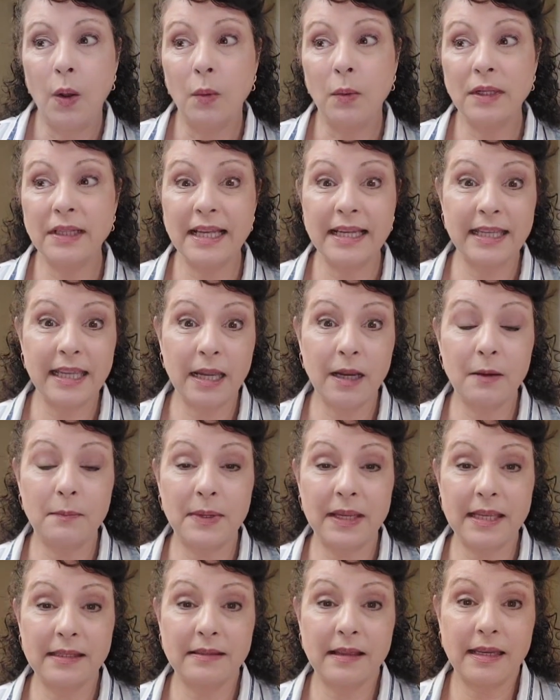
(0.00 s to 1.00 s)
Well, I care
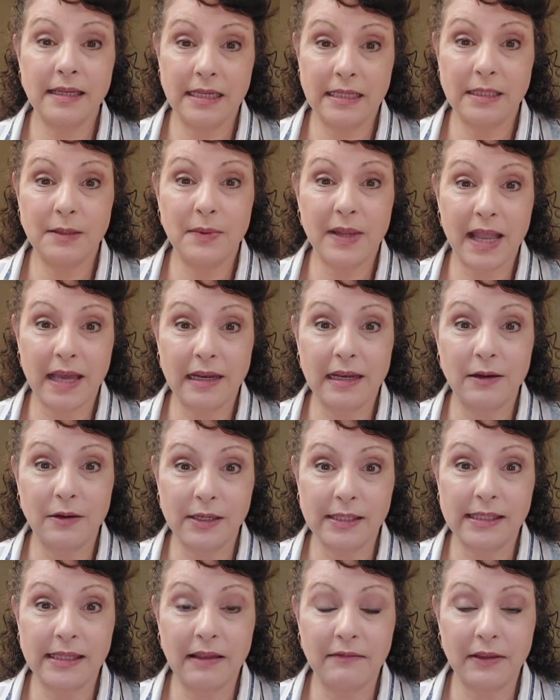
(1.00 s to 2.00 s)
because I need to be out of here
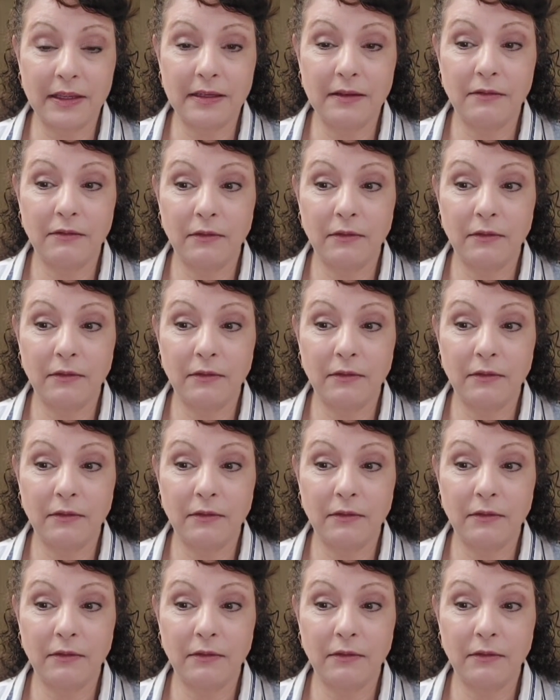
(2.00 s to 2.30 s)
at 7.